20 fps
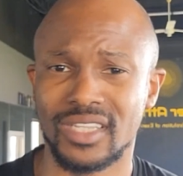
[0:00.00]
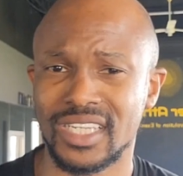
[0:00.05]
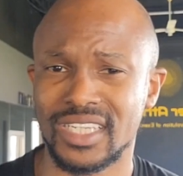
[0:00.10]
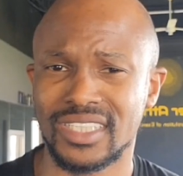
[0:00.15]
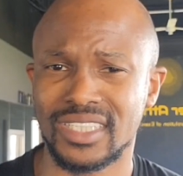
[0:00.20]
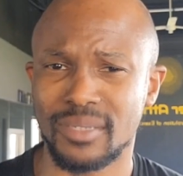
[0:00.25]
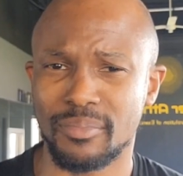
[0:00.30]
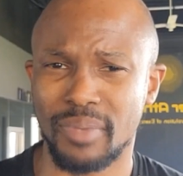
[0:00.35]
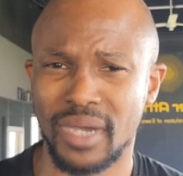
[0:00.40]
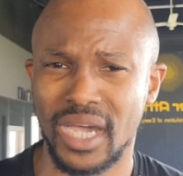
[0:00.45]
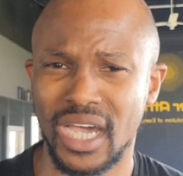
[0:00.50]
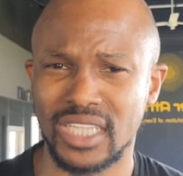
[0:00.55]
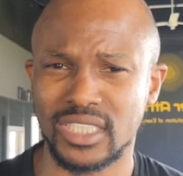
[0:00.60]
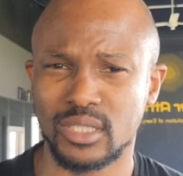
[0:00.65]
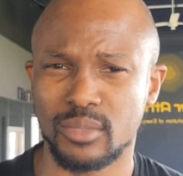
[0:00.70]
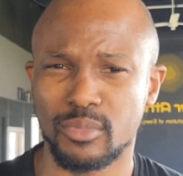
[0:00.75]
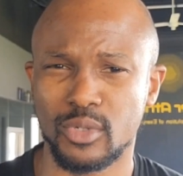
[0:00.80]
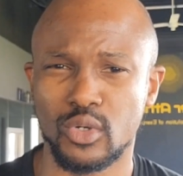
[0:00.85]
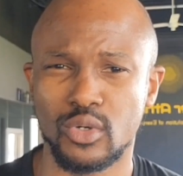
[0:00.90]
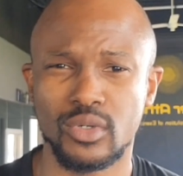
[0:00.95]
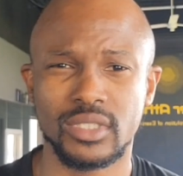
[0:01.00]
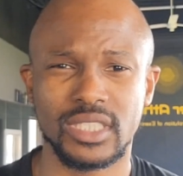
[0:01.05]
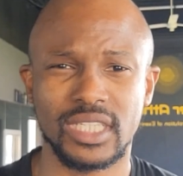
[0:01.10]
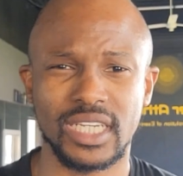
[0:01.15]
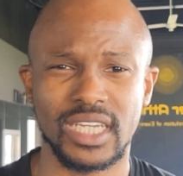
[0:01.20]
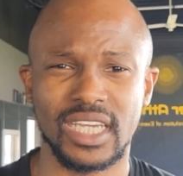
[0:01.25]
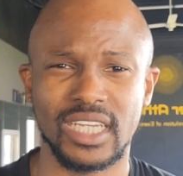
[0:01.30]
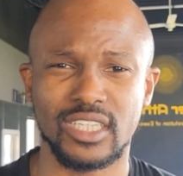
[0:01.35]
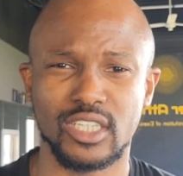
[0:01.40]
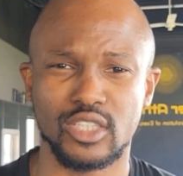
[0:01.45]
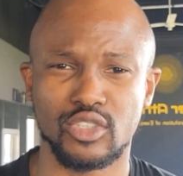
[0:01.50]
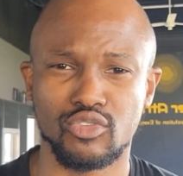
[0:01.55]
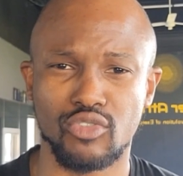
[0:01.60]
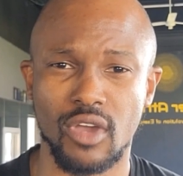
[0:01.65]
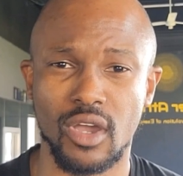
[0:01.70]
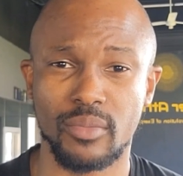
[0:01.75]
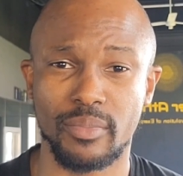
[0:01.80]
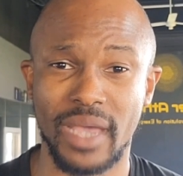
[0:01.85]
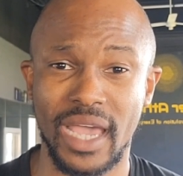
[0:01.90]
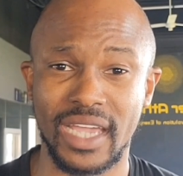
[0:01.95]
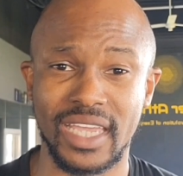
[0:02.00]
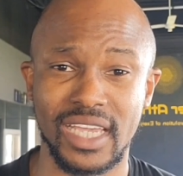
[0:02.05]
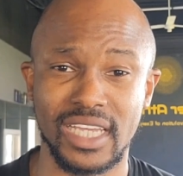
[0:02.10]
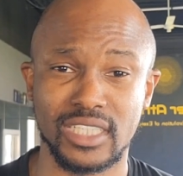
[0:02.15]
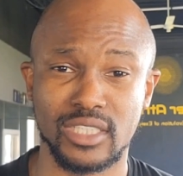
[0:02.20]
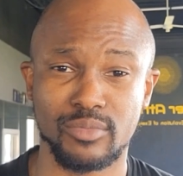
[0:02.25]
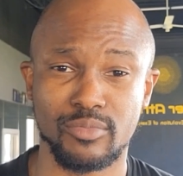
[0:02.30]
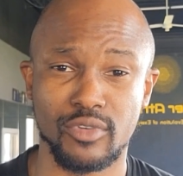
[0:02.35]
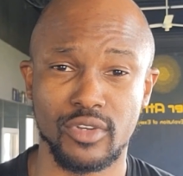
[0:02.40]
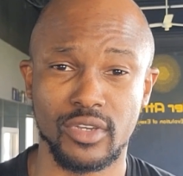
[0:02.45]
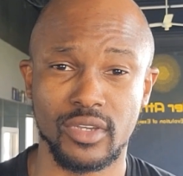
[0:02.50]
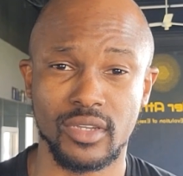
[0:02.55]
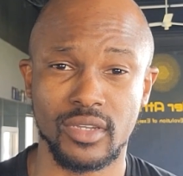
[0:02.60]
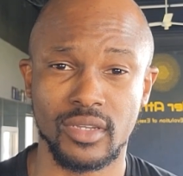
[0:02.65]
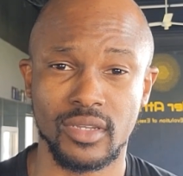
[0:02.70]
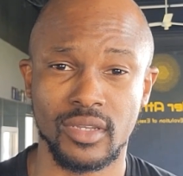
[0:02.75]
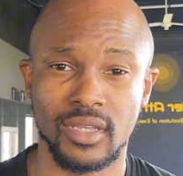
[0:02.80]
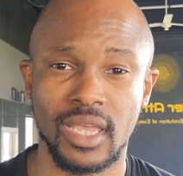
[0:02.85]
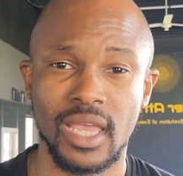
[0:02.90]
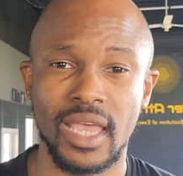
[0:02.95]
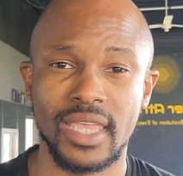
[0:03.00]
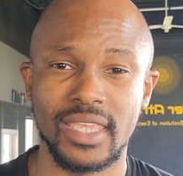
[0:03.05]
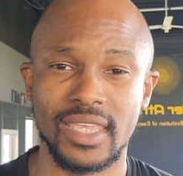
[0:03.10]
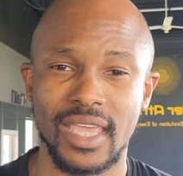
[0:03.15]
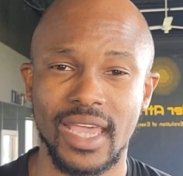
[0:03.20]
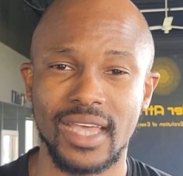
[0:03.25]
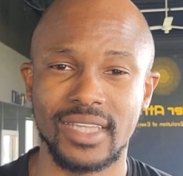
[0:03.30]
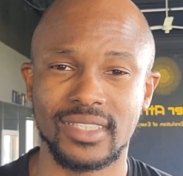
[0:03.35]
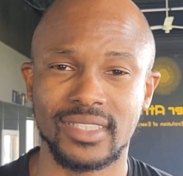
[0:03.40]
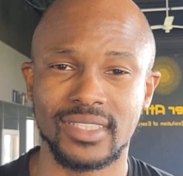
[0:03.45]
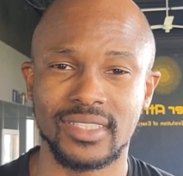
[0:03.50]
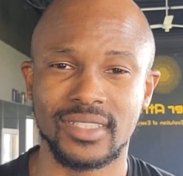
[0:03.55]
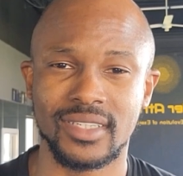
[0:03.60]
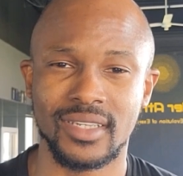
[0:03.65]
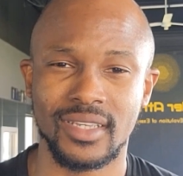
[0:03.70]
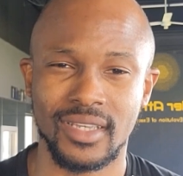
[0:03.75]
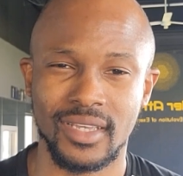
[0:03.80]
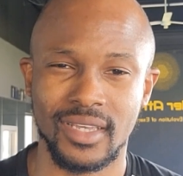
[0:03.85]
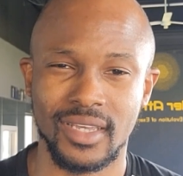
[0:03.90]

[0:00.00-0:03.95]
Well, is it possible to get a strong back handspring? Yes,